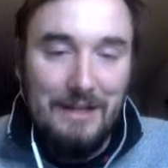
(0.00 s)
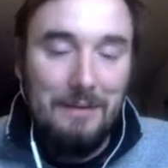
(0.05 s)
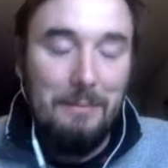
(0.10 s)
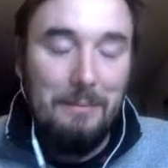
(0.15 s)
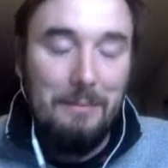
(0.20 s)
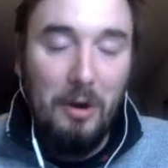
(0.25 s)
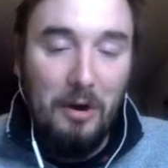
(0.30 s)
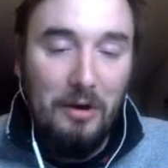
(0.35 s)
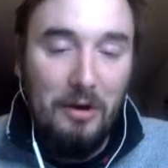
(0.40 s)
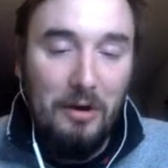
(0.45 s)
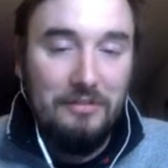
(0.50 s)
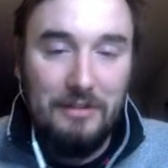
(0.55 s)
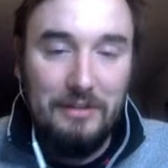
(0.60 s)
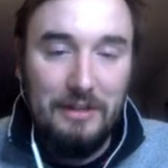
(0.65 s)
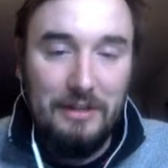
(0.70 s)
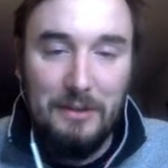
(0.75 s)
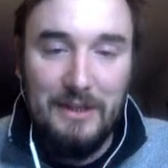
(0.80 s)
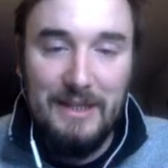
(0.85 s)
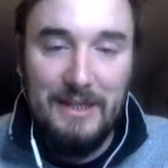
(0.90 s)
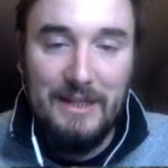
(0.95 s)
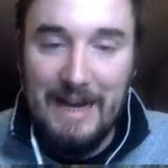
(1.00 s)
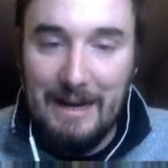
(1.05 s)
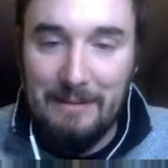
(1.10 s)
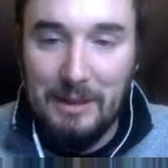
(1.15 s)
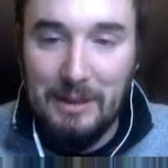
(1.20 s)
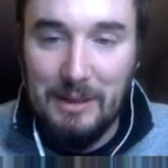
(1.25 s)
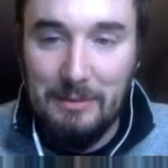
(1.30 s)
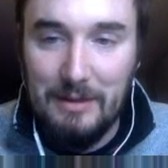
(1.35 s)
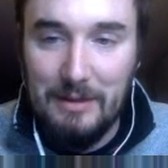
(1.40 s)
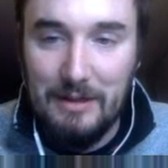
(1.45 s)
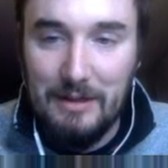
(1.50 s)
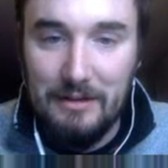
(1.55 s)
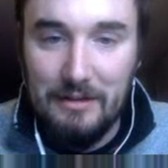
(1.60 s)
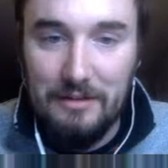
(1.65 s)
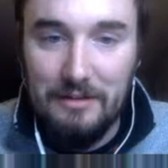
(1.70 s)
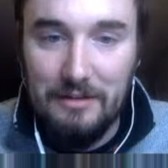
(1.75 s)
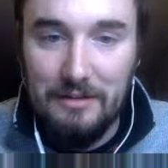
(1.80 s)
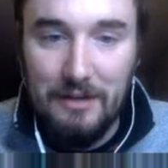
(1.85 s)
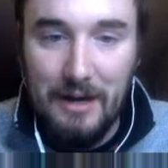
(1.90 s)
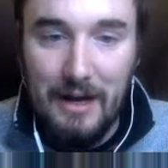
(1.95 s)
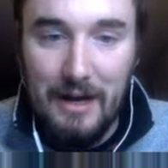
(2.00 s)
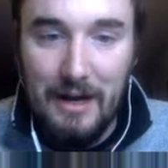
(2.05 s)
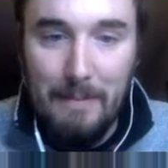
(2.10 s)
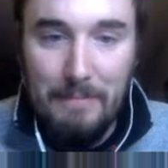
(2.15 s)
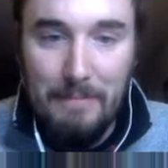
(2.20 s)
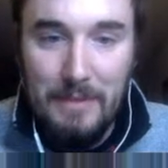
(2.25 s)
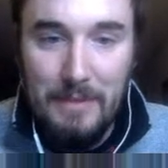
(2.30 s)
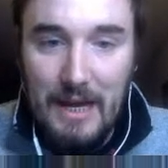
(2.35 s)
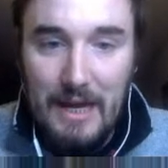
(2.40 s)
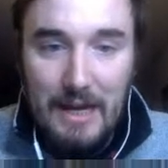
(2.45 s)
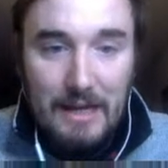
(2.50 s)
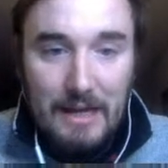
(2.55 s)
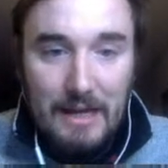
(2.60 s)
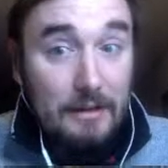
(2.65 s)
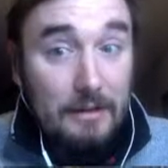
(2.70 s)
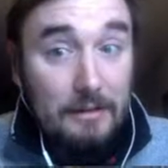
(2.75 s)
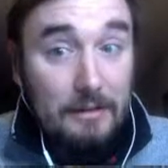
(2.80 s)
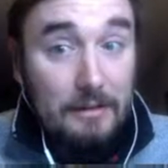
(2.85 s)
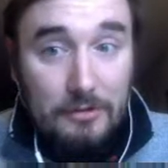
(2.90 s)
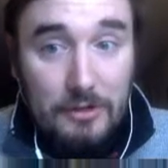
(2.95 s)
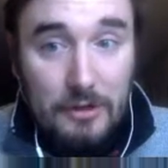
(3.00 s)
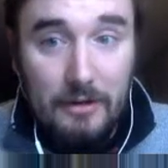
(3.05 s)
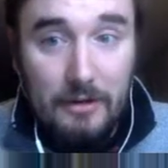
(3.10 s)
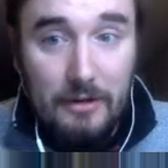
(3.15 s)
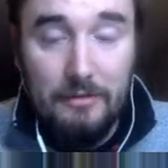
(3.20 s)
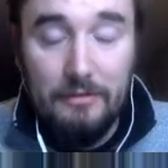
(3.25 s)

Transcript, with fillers: like personally really happy because these are